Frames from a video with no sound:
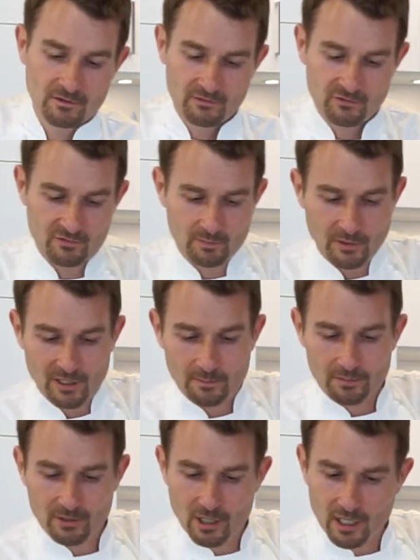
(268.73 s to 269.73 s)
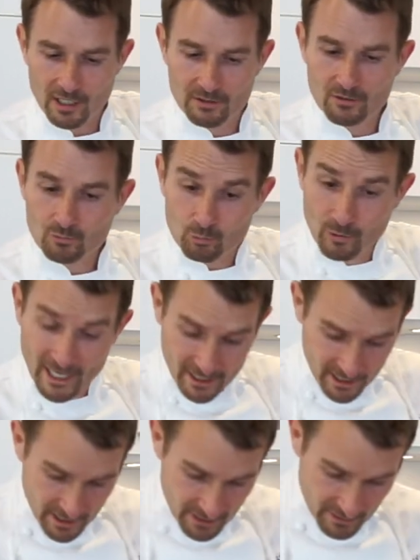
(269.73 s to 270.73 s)
spot prawn
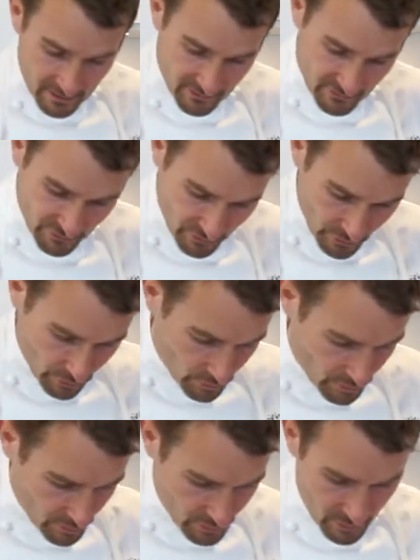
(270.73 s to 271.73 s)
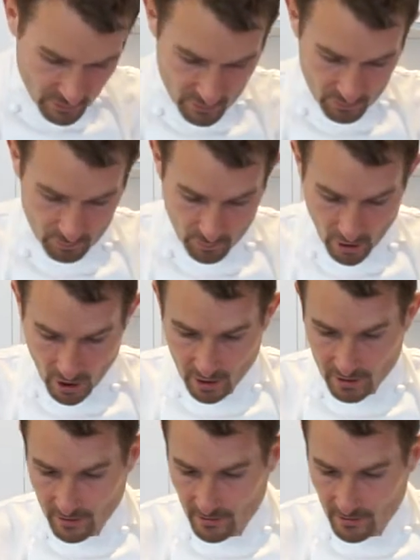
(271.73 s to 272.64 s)
ready to rock.